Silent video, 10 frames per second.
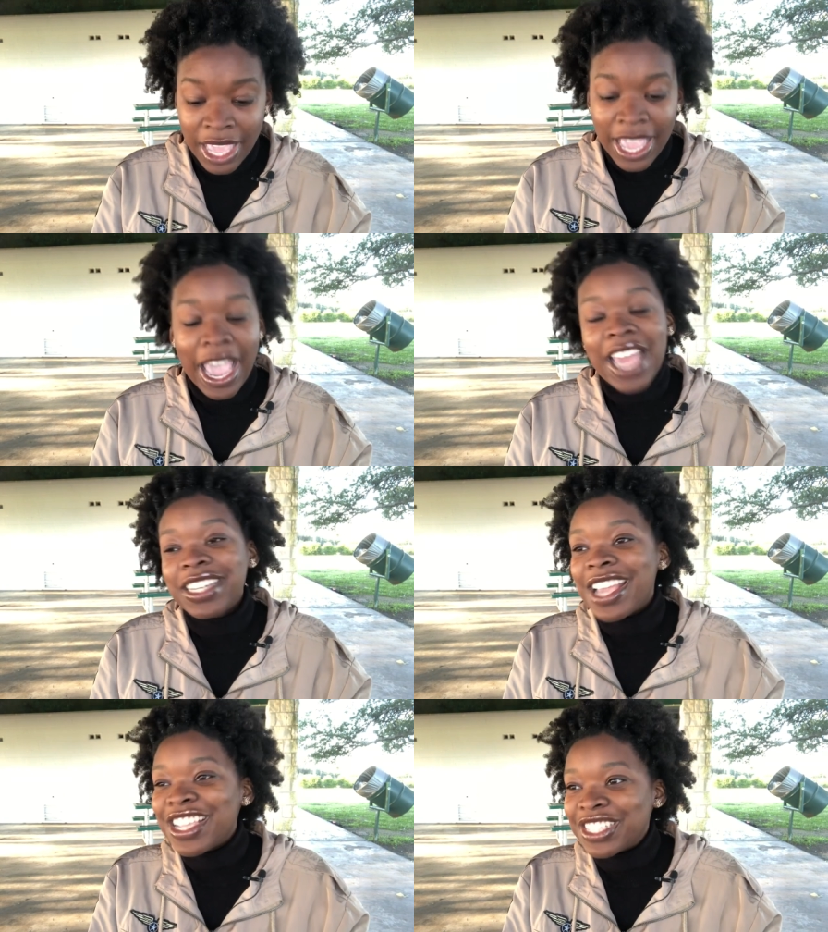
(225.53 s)

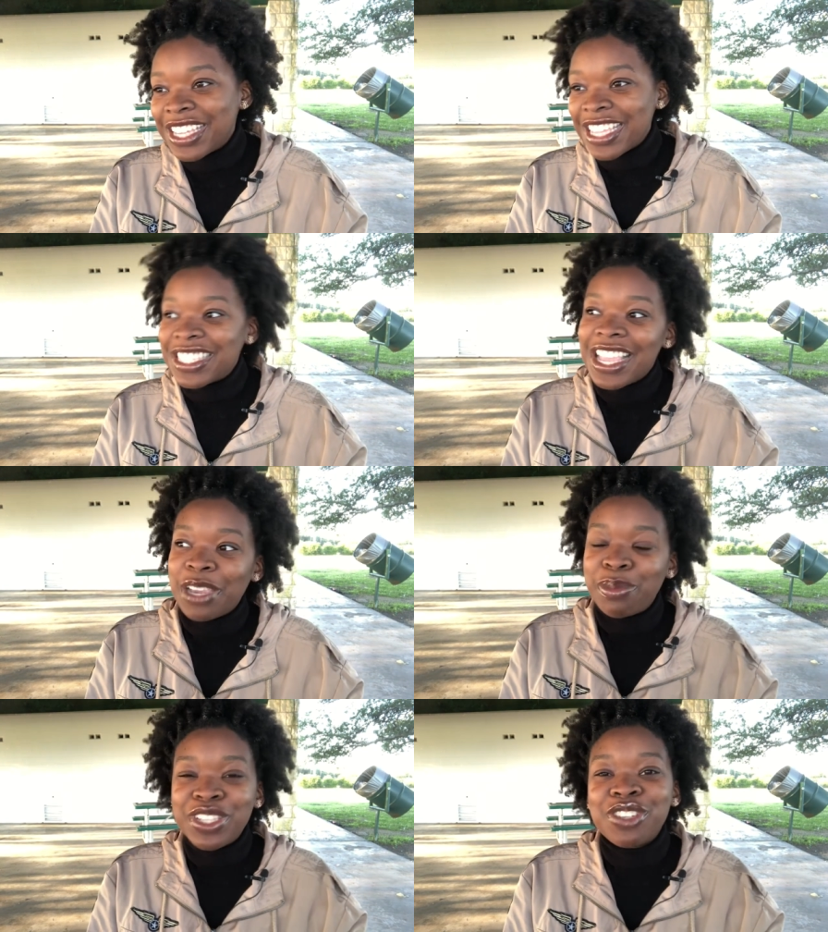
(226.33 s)
Adonijah gets like a
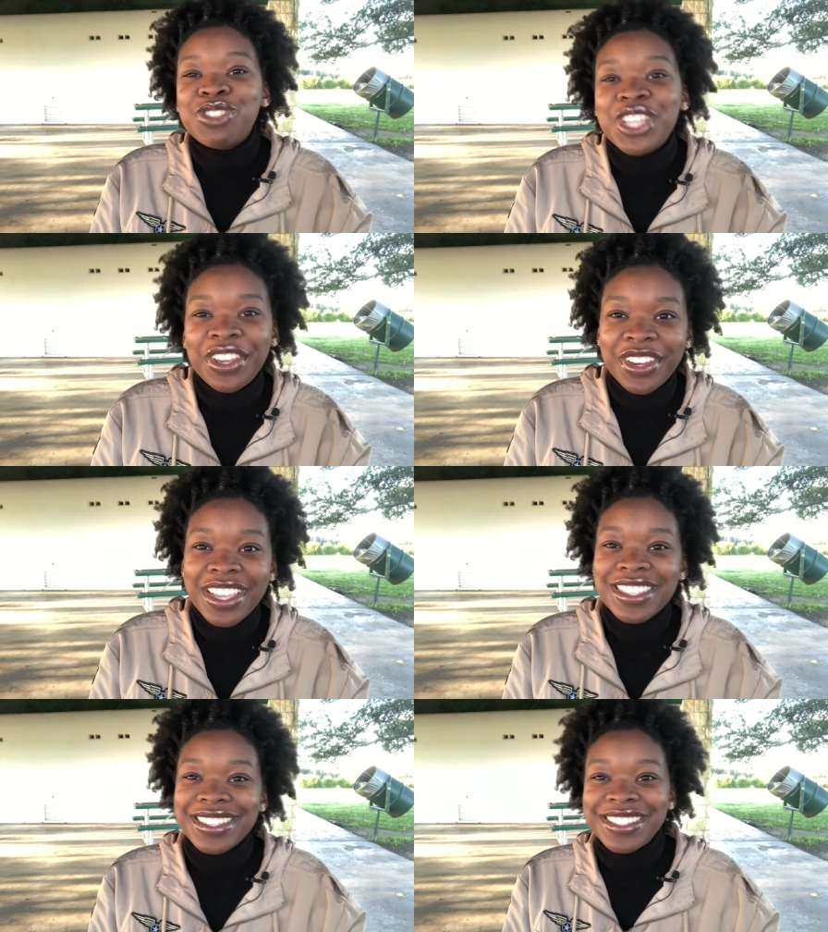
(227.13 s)
bunch of
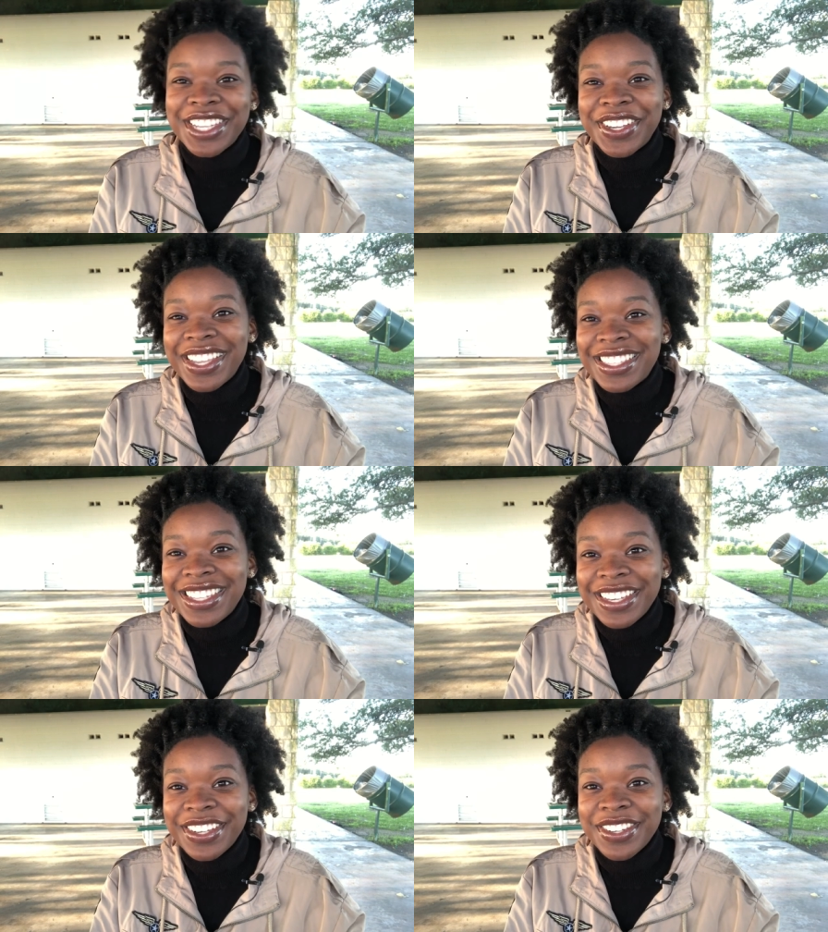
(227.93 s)
chariots and
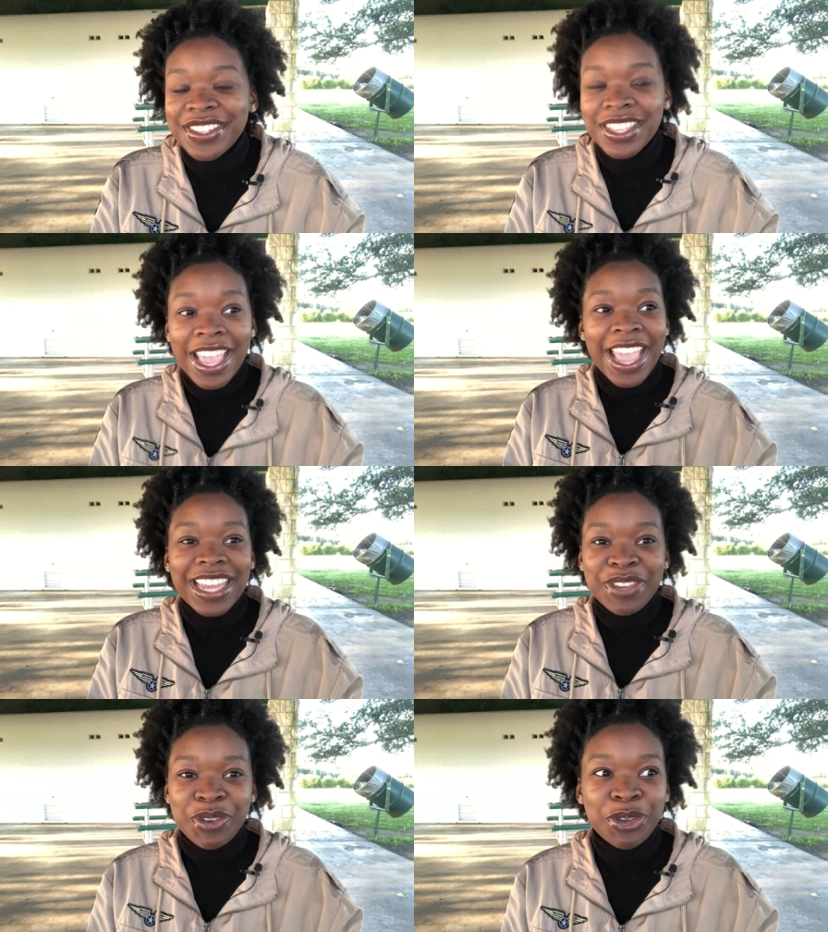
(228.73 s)
charioteers, and
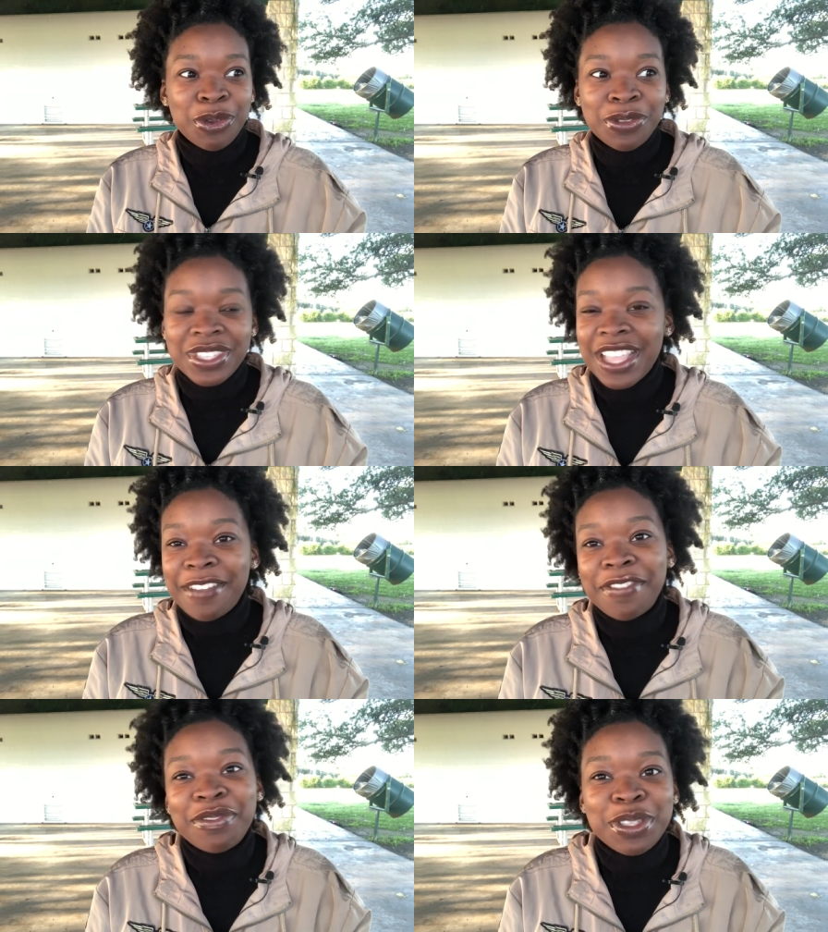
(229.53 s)
he recruits like
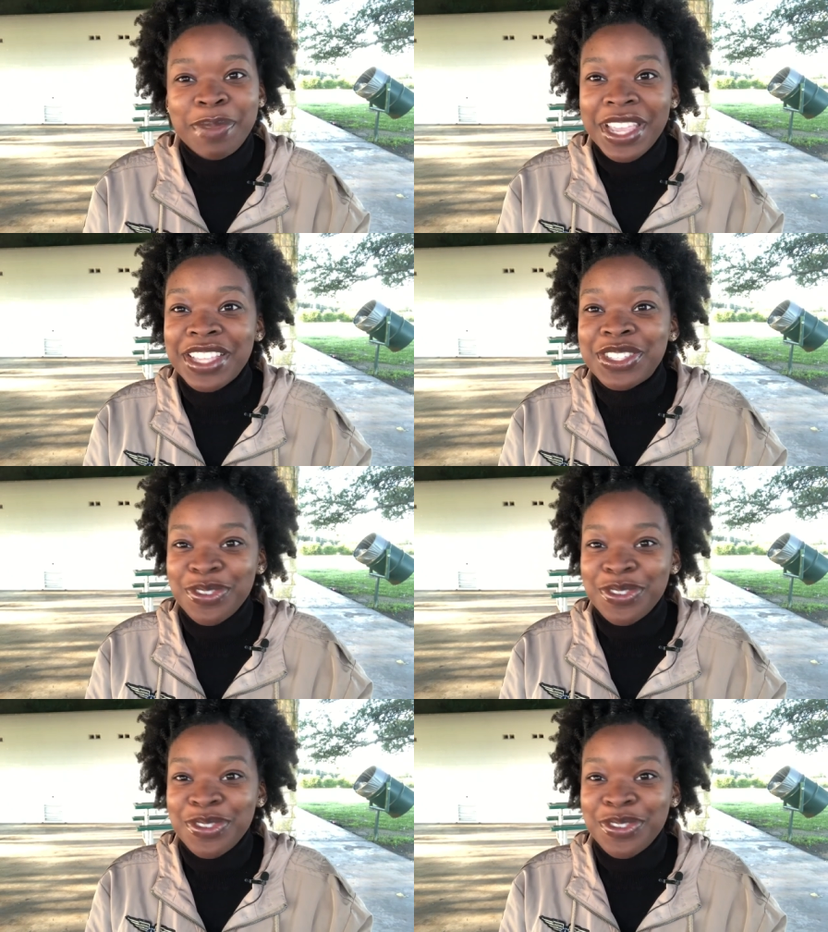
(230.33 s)
50 men to